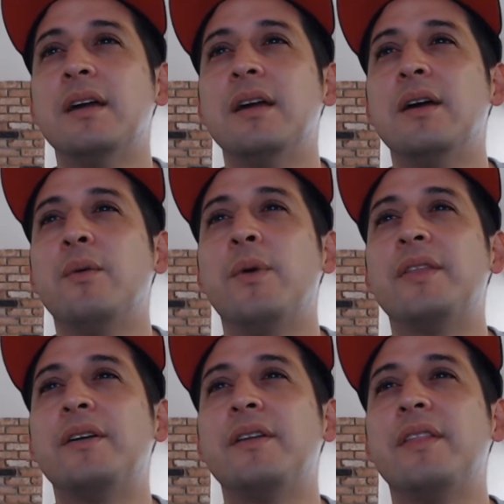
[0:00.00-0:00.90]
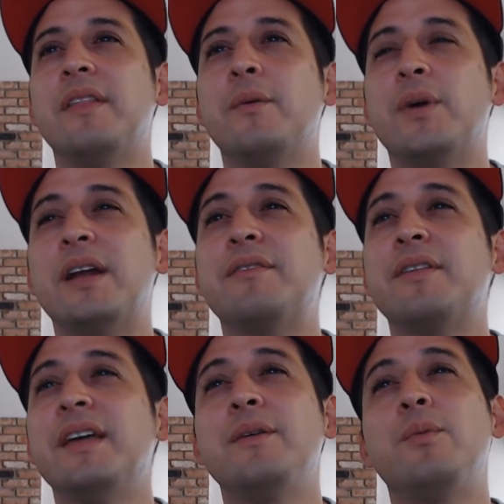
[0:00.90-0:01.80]
Whatever
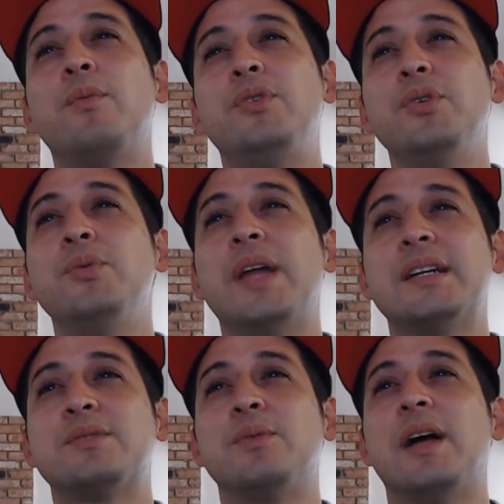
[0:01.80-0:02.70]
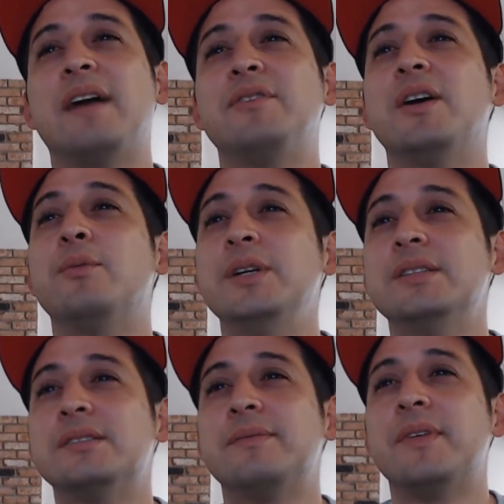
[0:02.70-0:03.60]
they do next will have a
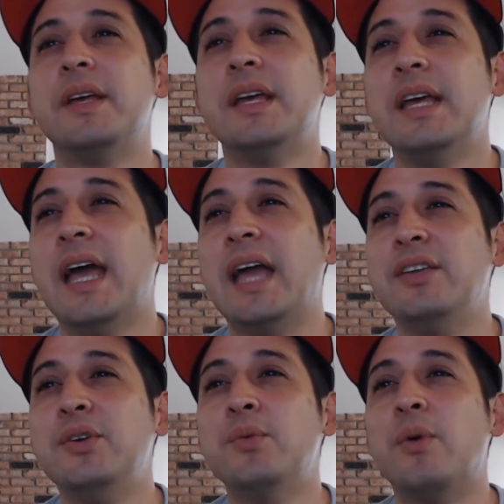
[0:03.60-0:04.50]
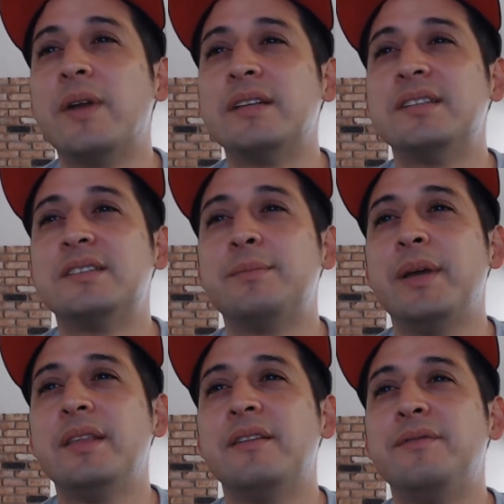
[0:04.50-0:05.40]
reason. And you won't
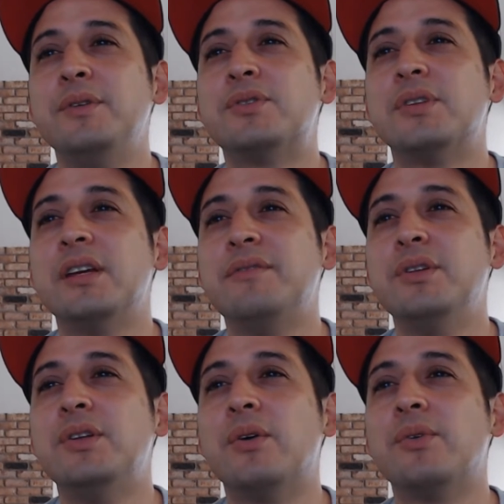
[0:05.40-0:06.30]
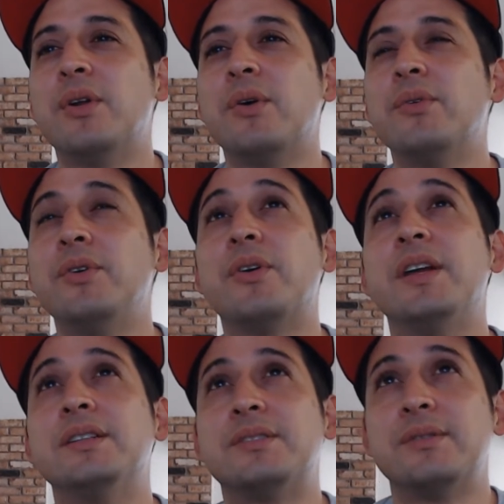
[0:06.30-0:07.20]
anticipate the future if you don't know your
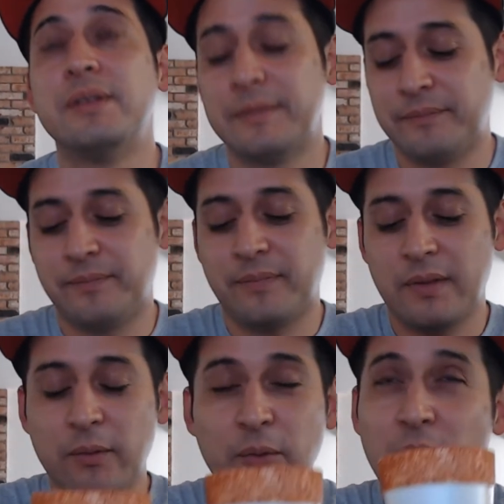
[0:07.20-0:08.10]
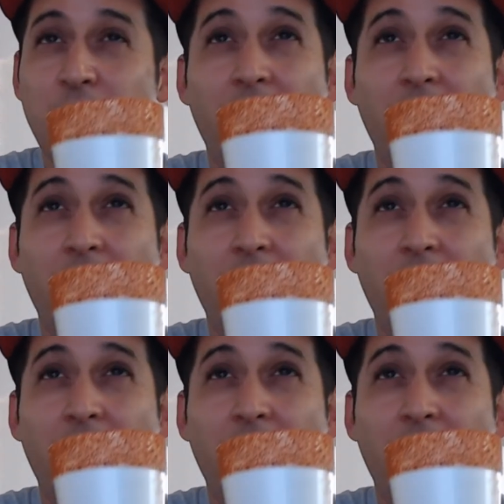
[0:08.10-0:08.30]
history. Whew.